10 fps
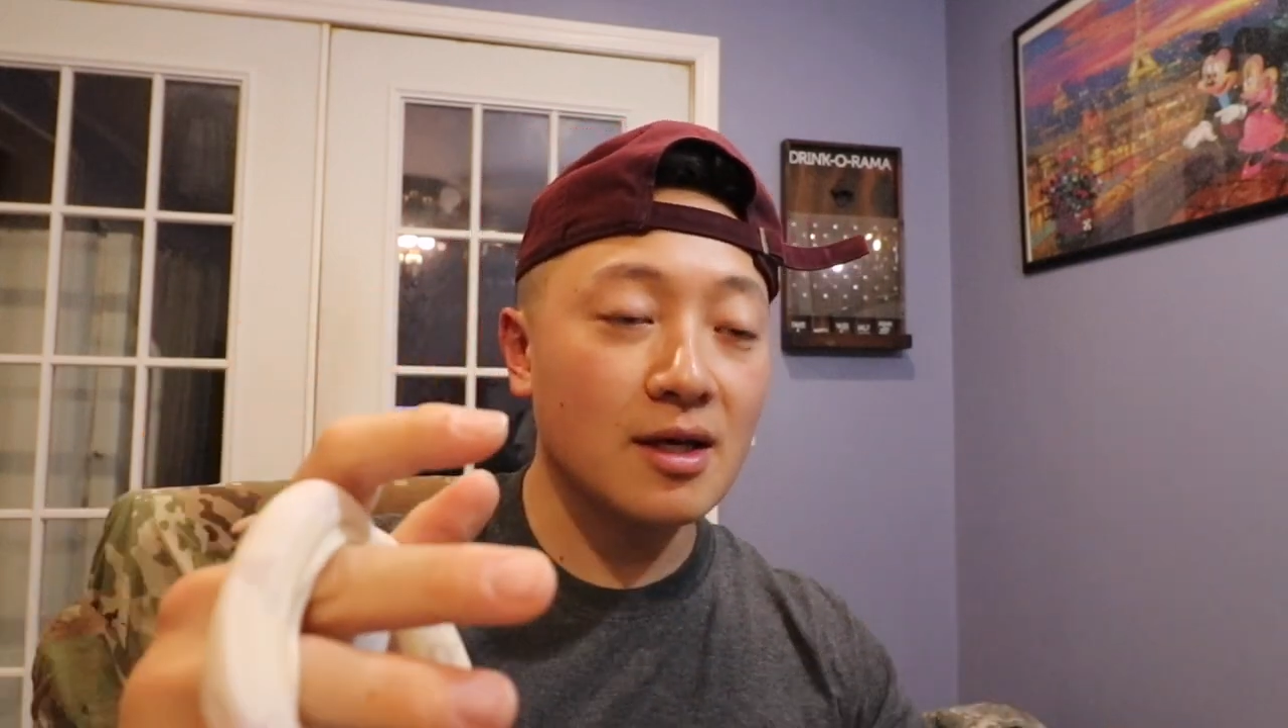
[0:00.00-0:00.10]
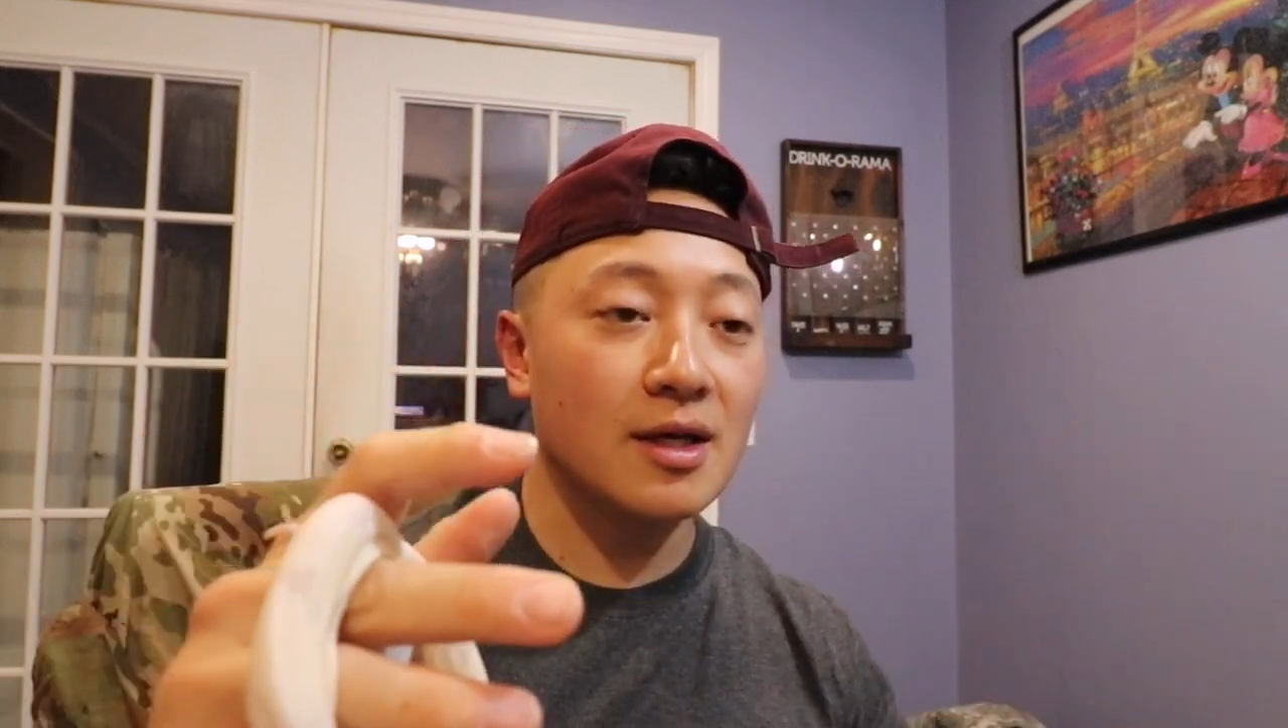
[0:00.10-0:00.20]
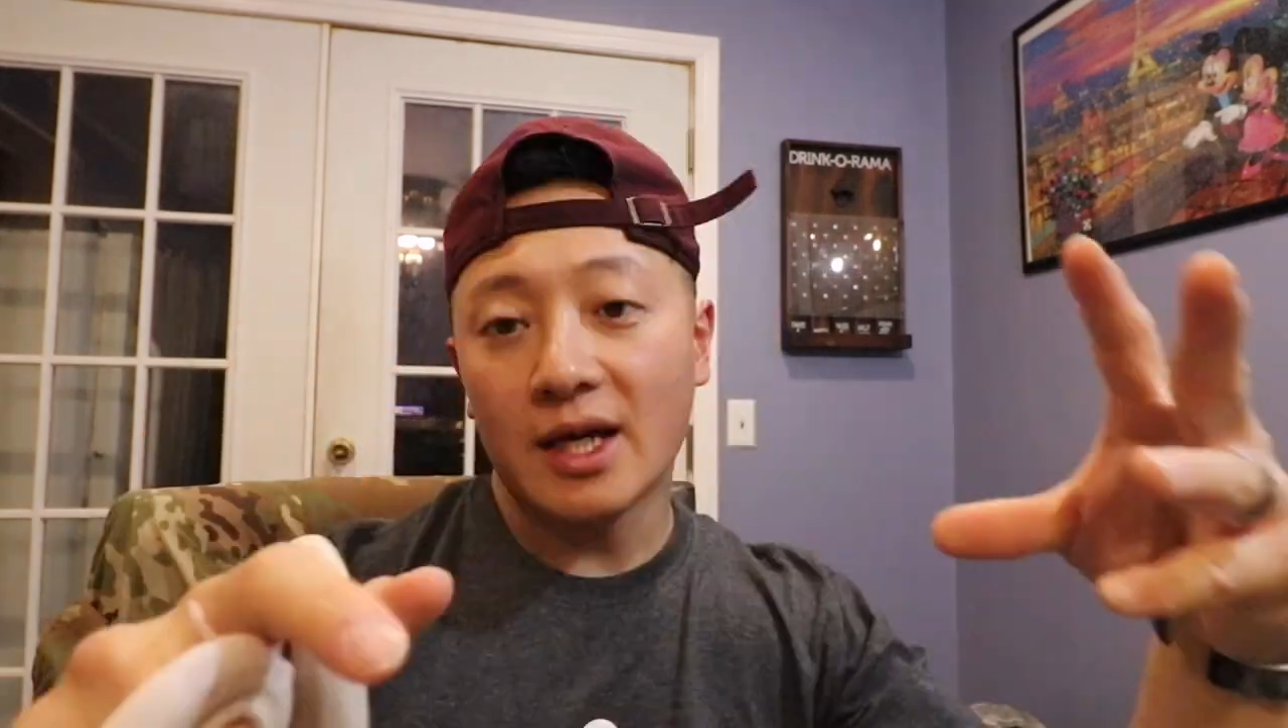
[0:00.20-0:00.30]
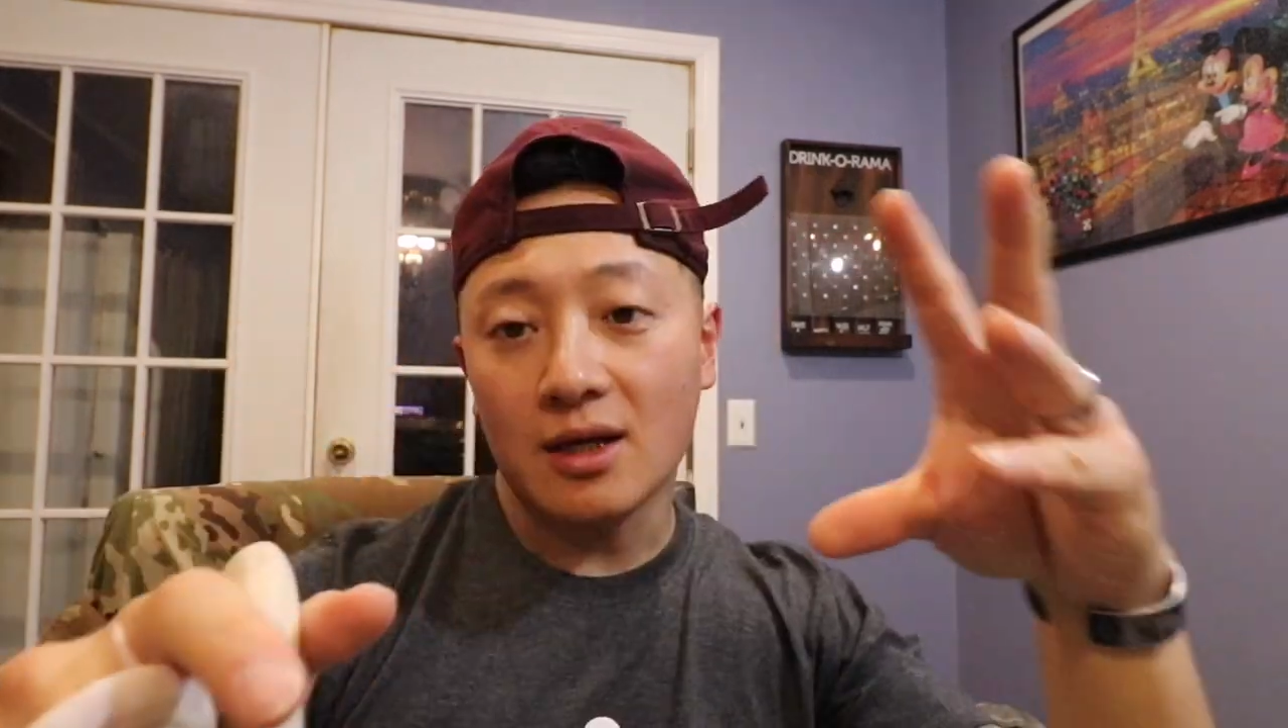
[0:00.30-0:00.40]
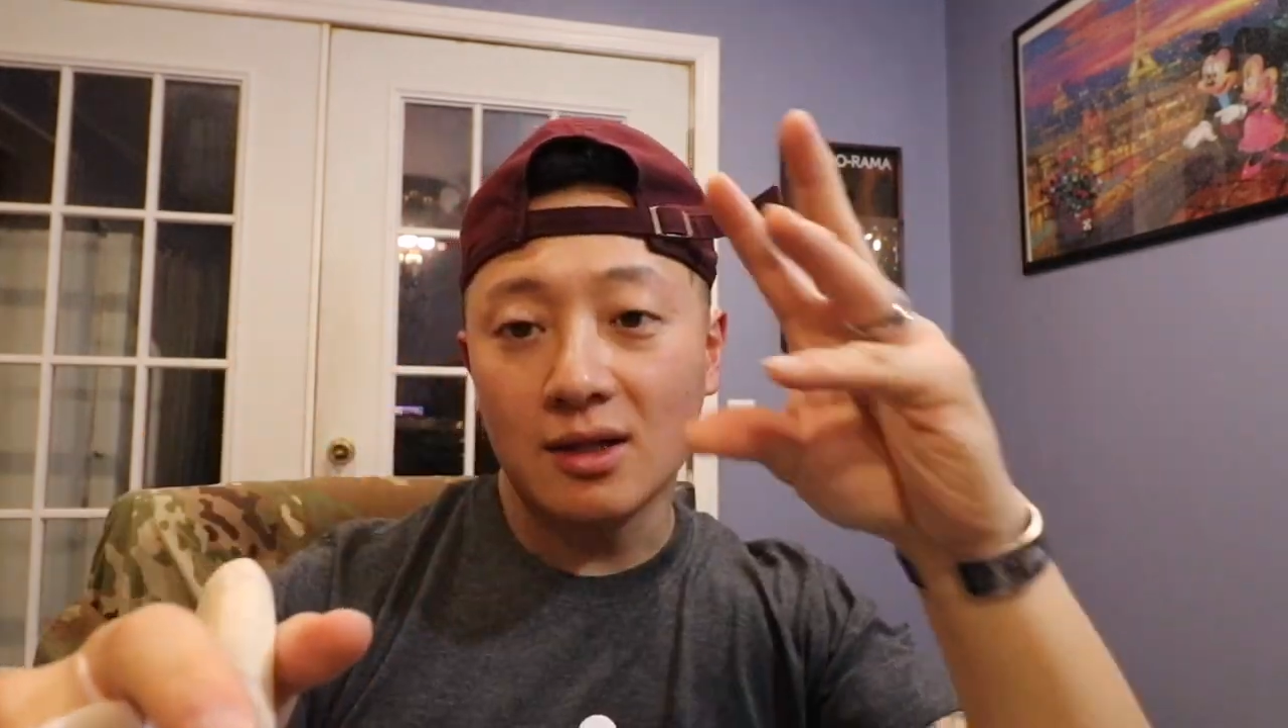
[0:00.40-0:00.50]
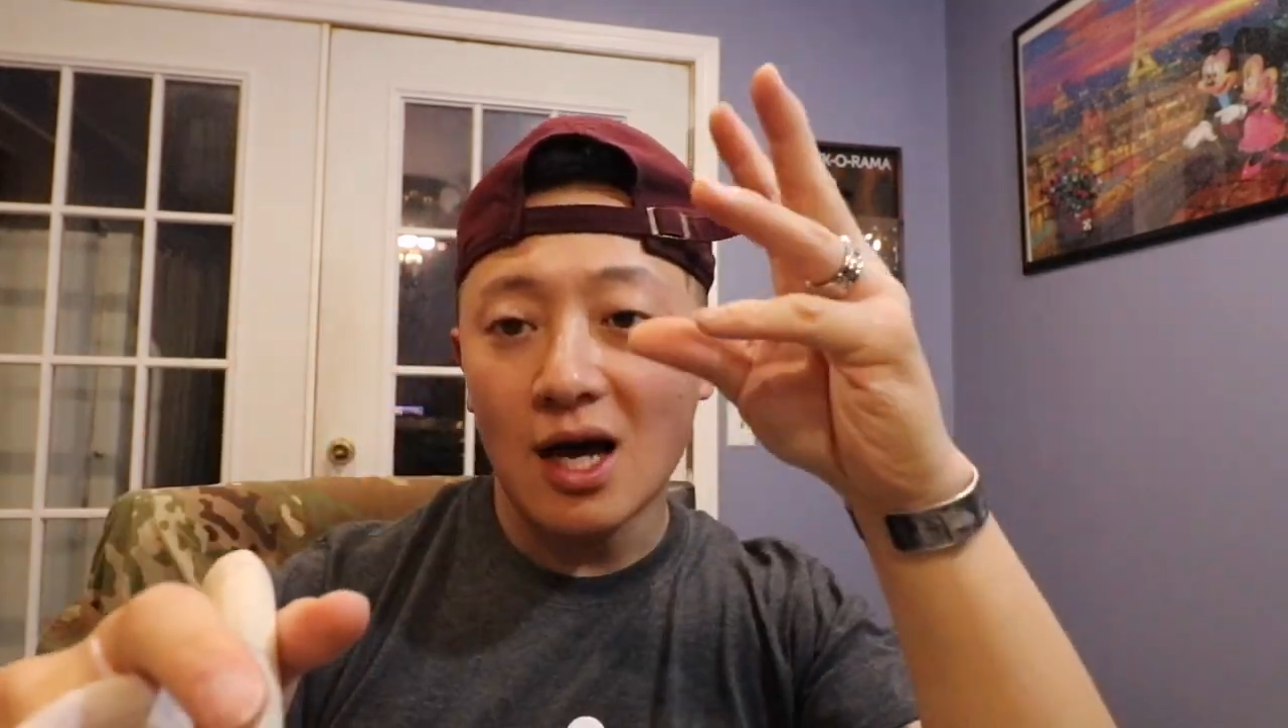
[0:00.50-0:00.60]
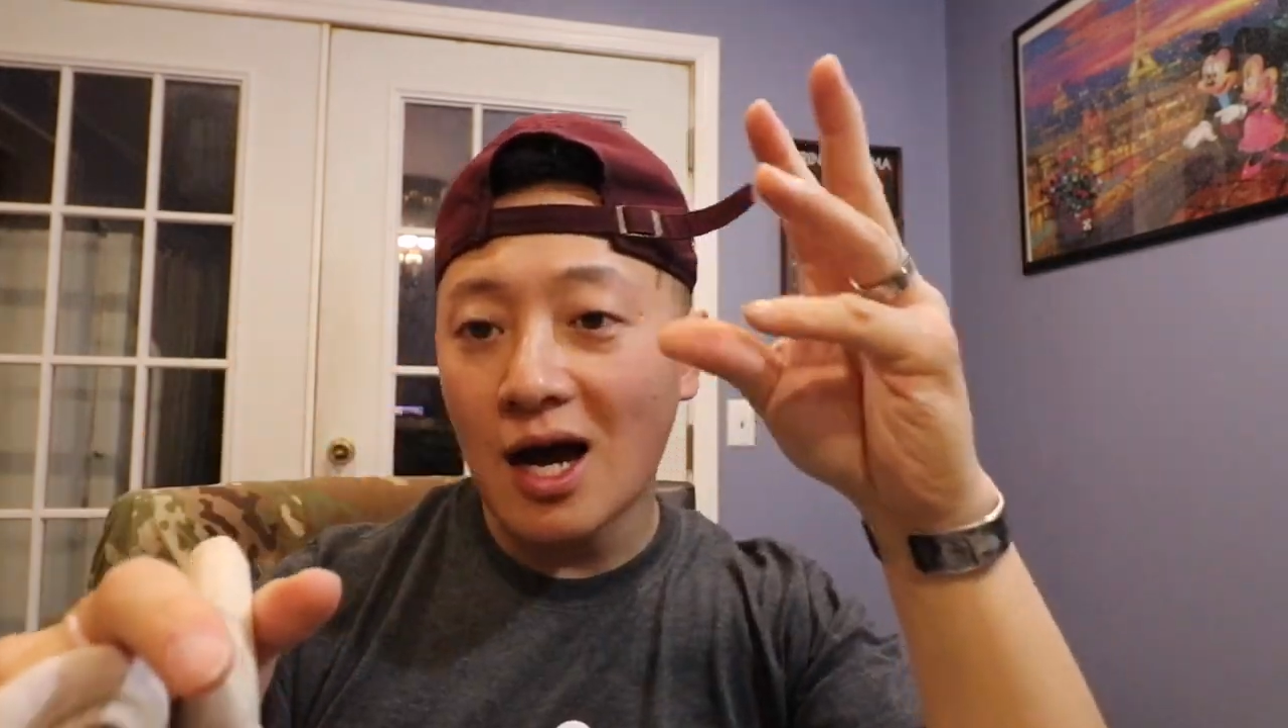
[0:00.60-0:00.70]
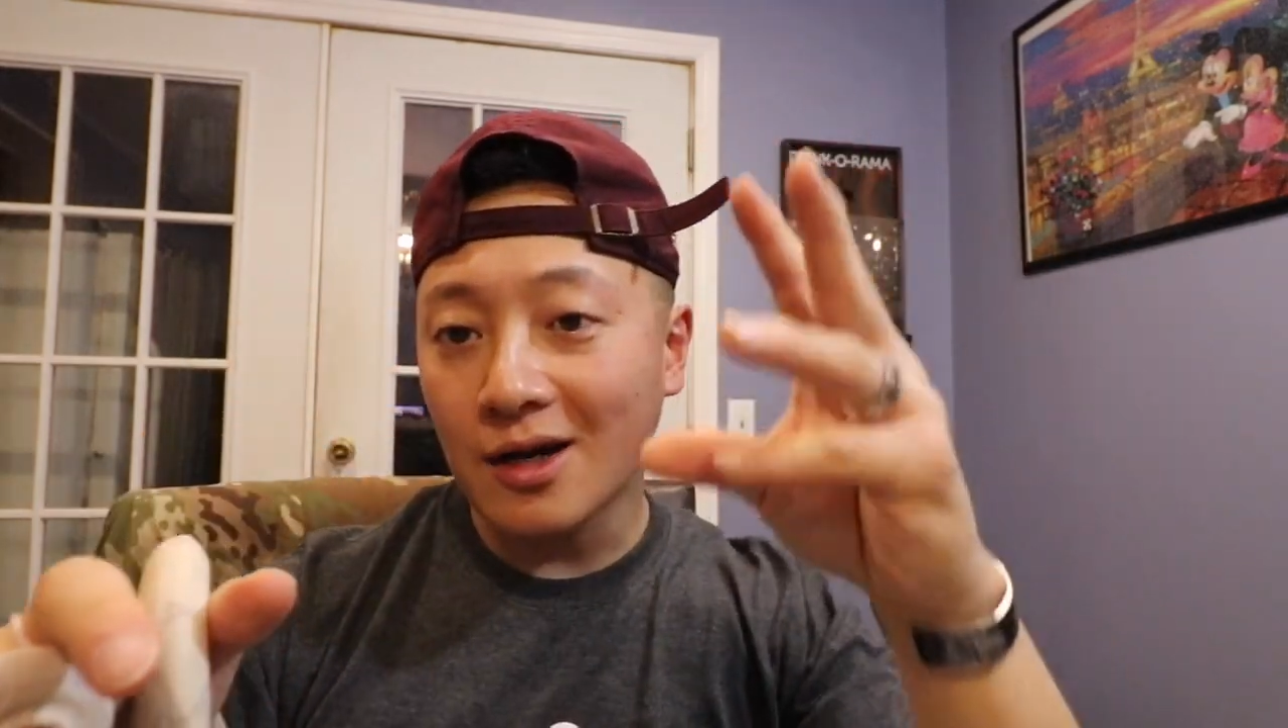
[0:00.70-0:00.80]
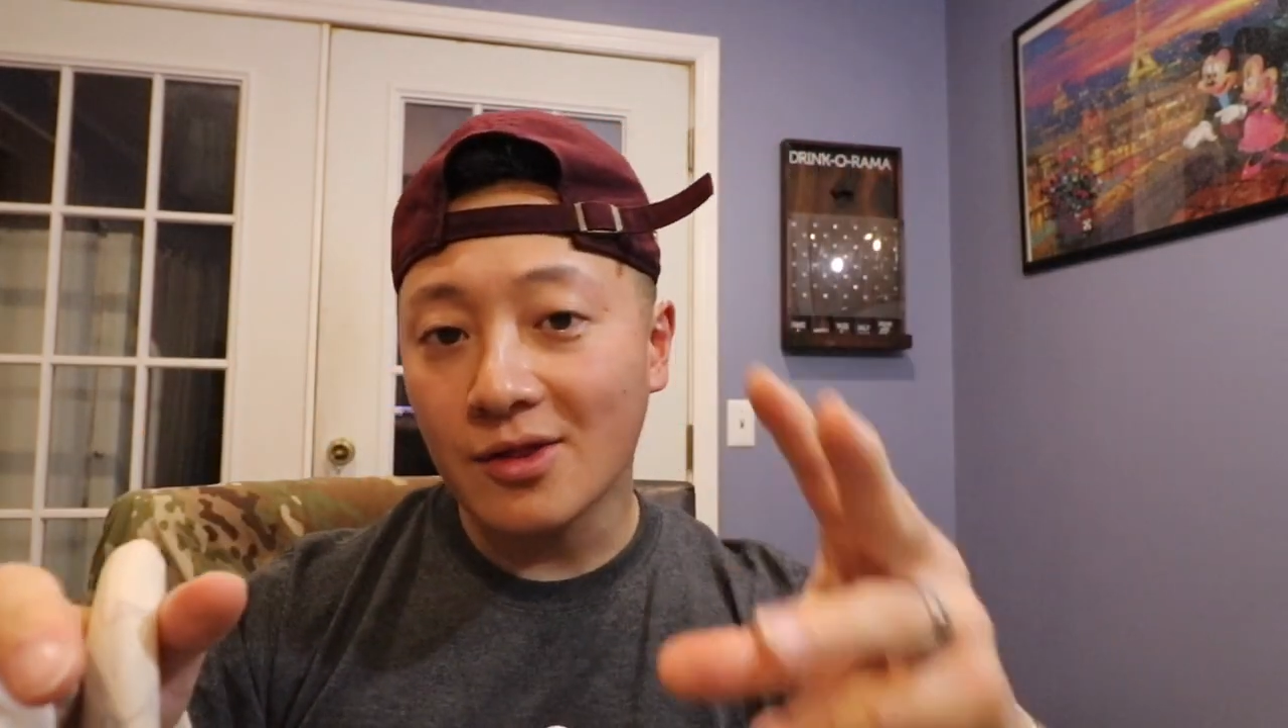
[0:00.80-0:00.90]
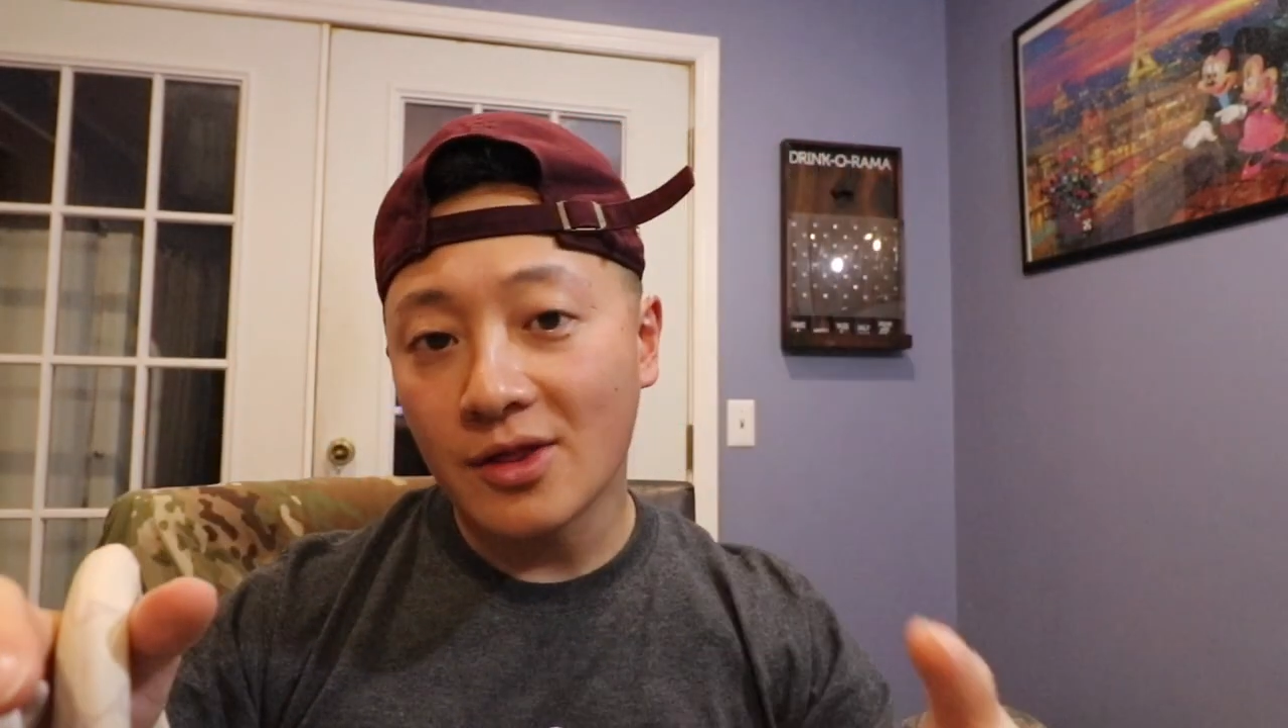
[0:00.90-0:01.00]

and like a log